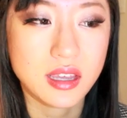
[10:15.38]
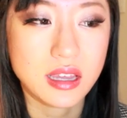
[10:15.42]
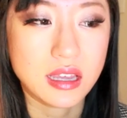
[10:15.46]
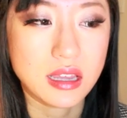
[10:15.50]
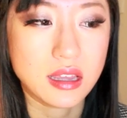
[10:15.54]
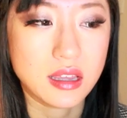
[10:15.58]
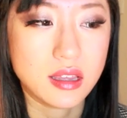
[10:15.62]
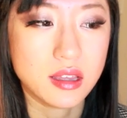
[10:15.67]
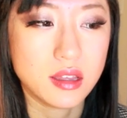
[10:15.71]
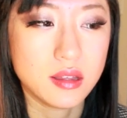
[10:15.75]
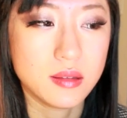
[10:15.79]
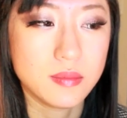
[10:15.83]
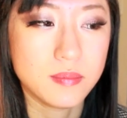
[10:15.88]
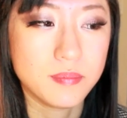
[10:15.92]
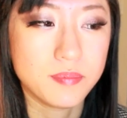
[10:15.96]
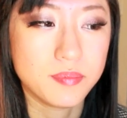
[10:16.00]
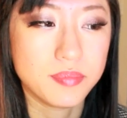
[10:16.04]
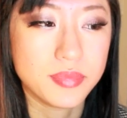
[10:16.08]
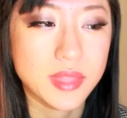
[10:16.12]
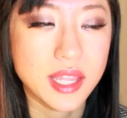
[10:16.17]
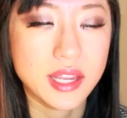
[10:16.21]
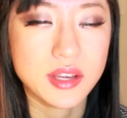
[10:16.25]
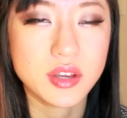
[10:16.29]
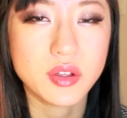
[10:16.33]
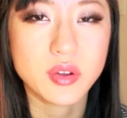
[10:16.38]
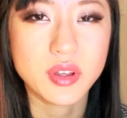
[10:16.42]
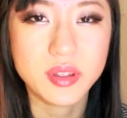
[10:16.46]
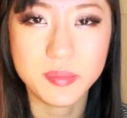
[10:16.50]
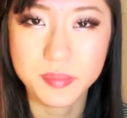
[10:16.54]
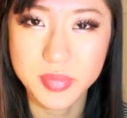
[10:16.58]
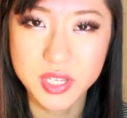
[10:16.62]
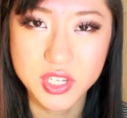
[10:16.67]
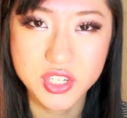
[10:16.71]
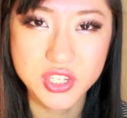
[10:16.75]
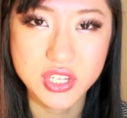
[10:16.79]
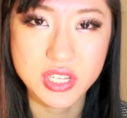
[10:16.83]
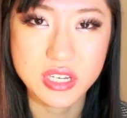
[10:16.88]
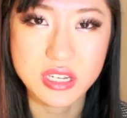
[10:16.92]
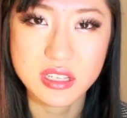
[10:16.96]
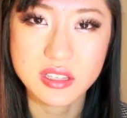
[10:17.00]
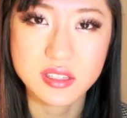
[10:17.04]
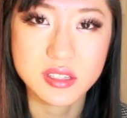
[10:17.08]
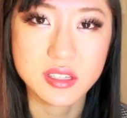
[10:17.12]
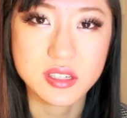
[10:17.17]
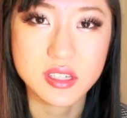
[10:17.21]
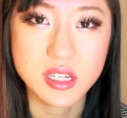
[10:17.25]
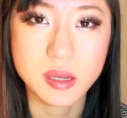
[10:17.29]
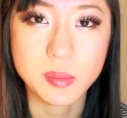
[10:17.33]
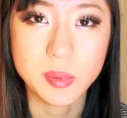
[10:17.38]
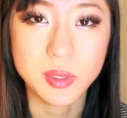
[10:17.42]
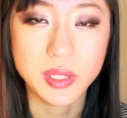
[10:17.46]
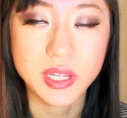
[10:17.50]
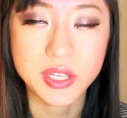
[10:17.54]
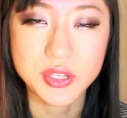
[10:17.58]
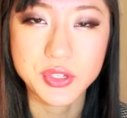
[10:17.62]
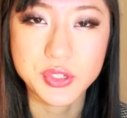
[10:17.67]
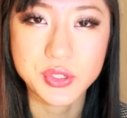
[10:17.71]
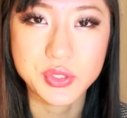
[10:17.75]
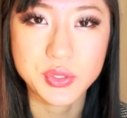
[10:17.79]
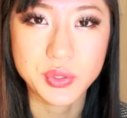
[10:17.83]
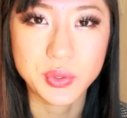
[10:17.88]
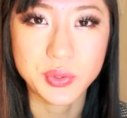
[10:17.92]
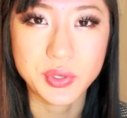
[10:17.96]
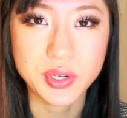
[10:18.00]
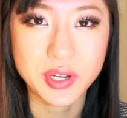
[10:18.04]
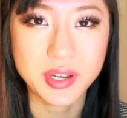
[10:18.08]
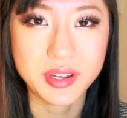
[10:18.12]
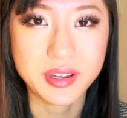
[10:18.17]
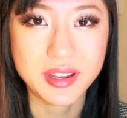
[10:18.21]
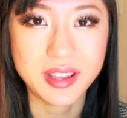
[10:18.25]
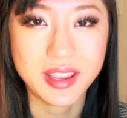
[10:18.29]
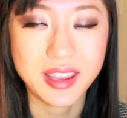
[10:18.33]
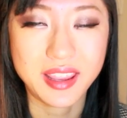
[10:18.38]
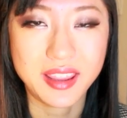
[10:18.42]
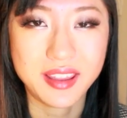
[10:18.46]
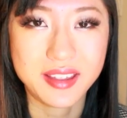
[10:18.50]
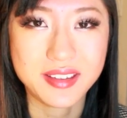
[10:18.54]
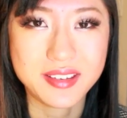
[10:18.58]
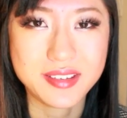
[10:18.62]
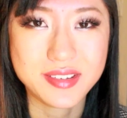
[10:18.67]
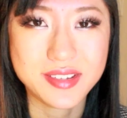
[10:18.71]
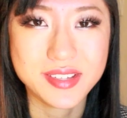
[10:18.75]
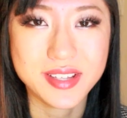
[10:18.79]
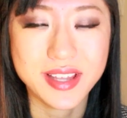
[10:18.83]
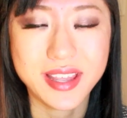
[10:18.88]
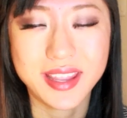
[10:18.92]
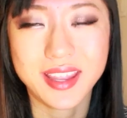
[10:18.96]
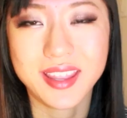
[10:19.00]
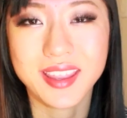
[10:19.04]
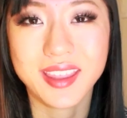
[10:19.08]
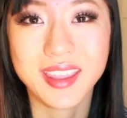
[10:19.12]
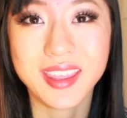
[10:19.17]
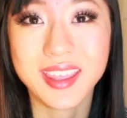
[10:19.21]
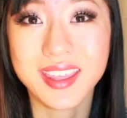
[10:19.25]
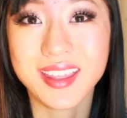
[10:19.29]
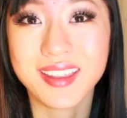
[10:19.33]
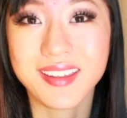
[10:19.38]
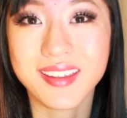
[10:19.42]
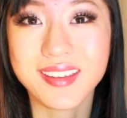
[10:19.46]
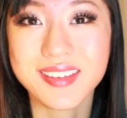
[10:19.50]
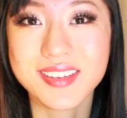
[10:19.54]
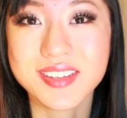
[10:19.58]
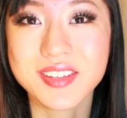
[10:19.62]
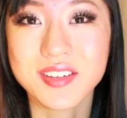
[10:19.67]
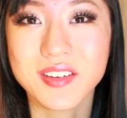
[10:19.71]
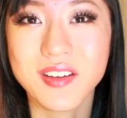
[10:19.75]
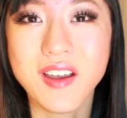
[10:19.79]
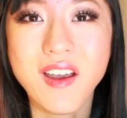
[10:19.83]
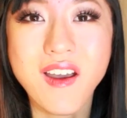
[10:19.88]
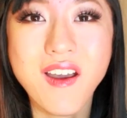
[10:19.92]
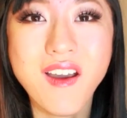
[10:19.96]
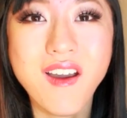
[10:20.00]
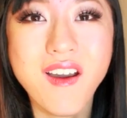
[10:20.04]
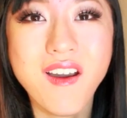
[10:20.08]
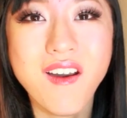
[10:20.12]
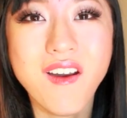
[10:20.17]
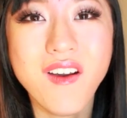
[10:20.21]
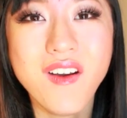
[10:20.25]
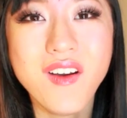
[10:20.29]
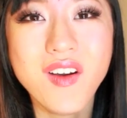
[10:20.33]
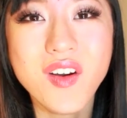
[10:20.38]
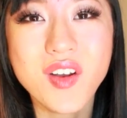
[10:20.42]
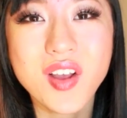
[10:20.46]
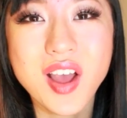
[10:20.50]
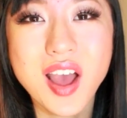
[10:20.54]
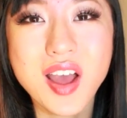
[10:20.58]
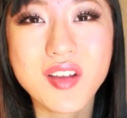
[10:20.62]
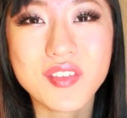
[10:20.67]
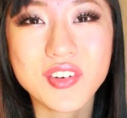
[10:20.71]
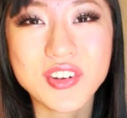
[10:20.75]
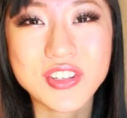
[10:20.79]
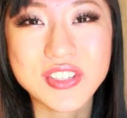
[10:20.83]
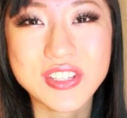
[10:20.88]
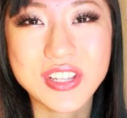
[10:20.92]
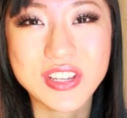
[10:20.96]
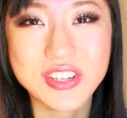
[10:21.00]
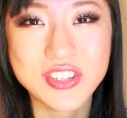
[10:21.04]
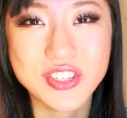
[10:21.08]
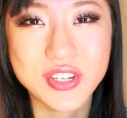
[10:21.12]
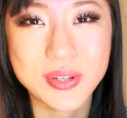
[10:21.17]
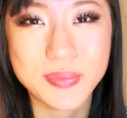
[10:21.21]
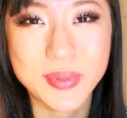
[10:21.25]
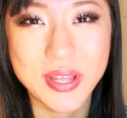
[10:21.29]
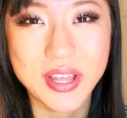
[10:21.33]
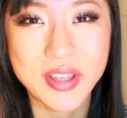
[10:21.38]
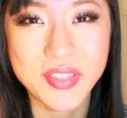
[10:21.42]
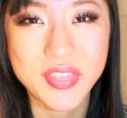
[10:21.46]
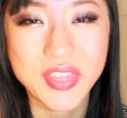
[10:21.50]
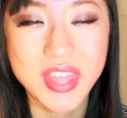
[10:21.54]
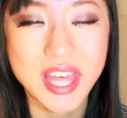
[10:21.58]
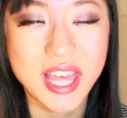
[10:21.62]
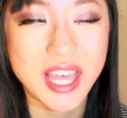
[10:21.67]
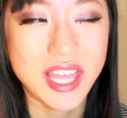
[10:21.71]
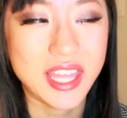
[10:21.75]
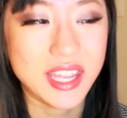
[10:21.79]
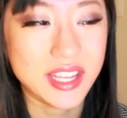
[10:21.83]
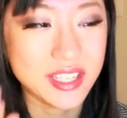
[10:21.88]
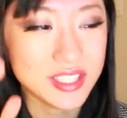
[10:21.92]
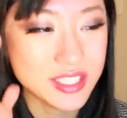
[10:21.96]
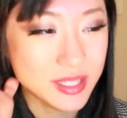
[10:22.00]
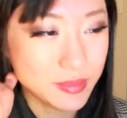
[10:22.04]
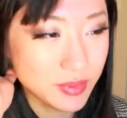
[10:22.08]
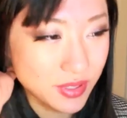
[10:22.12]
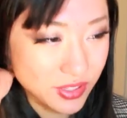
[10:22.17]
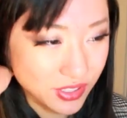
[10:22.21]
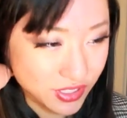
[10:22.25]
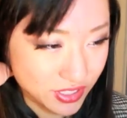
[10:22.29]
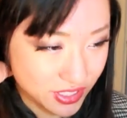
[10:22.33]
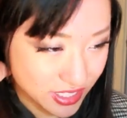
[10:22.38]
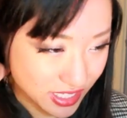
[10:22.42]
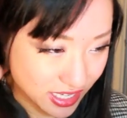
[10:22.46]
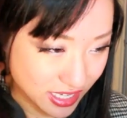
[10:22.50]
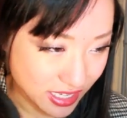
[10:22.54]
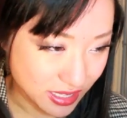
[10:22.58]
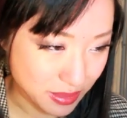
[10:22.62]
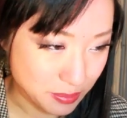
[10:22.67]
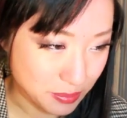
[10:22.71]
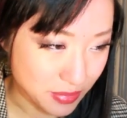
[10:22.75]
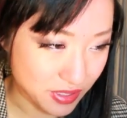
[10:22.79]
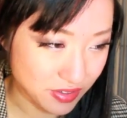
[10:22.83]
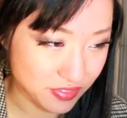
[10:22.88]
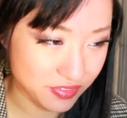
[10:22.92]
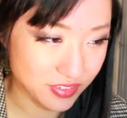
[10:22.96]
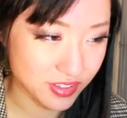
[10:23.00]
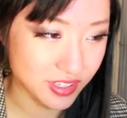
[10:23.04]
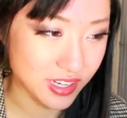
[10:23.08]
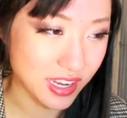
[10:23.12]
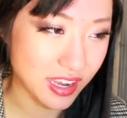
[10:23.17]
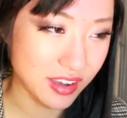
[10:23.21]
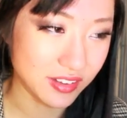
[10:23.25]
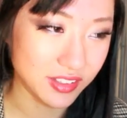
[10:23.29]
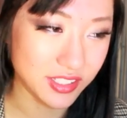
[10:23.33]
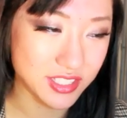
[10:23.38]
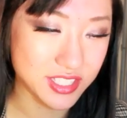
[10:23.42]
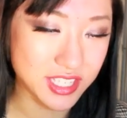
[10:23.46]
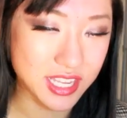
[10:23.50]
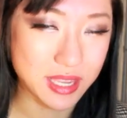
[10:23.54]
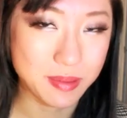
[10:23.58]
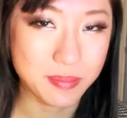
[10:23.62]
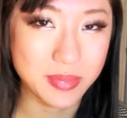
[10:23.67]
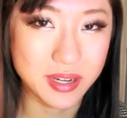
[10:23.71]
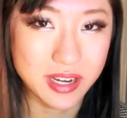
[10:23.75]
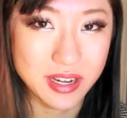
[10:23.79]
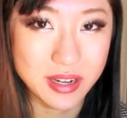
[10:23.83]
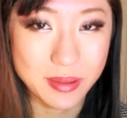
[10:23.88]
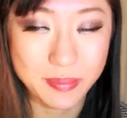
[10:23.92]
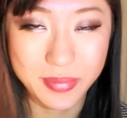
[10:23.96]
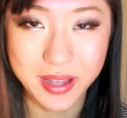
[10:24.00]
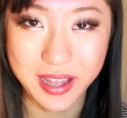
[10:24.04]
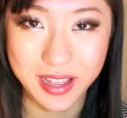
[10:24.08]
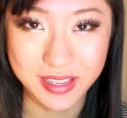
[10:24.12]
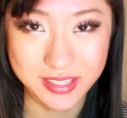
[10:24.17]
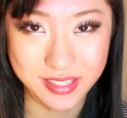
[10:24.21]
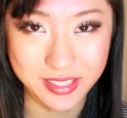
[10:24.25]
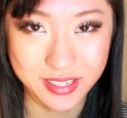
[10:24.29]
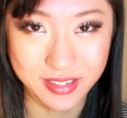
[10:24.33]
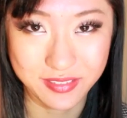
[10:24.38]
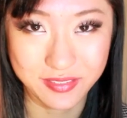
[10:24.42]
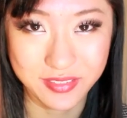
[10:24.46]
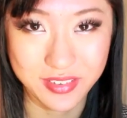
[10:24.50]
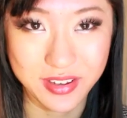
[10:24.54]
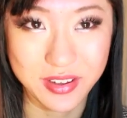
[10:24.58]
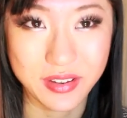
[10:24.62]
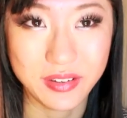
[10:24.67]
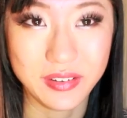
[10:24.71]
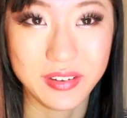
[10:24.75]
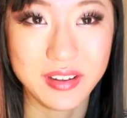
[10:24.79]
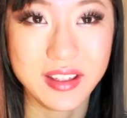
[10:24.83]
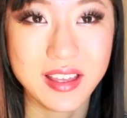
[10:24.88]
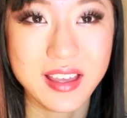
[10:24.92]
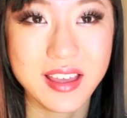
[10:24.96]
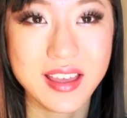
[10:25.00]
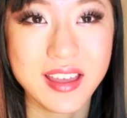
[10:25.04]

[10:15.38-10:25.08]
I know ambition is a double-edged sword, and I can get into a whole conversation about that some other time, but for now let's keep it on a positive note.